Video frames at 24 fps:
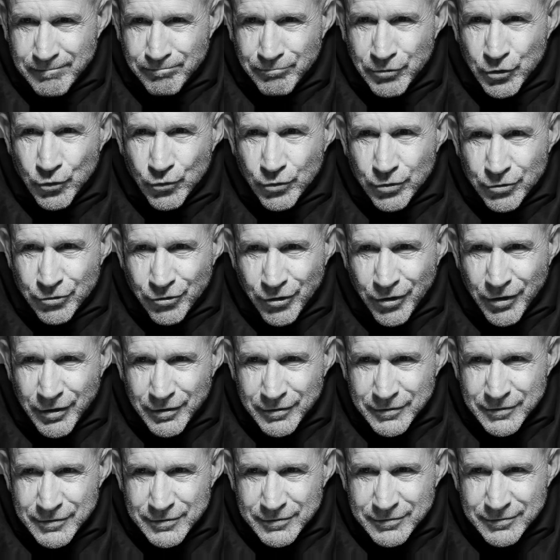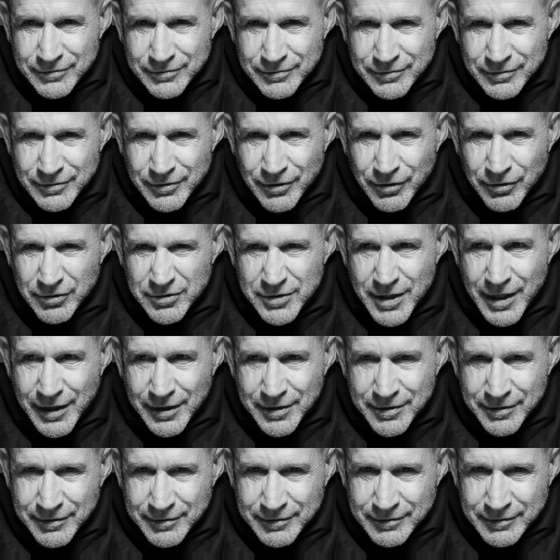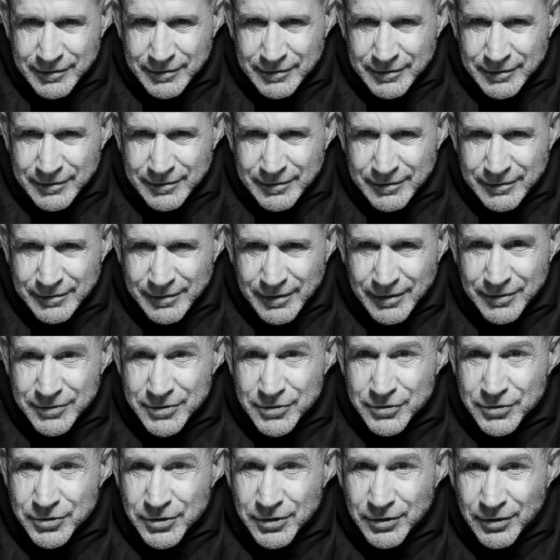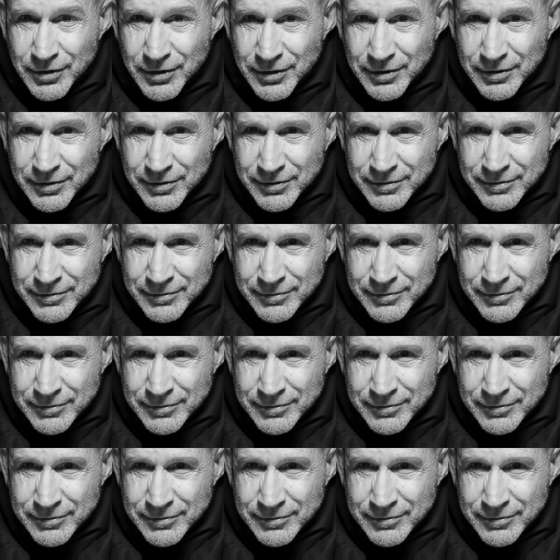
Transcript: Pure thoughts are dead and still,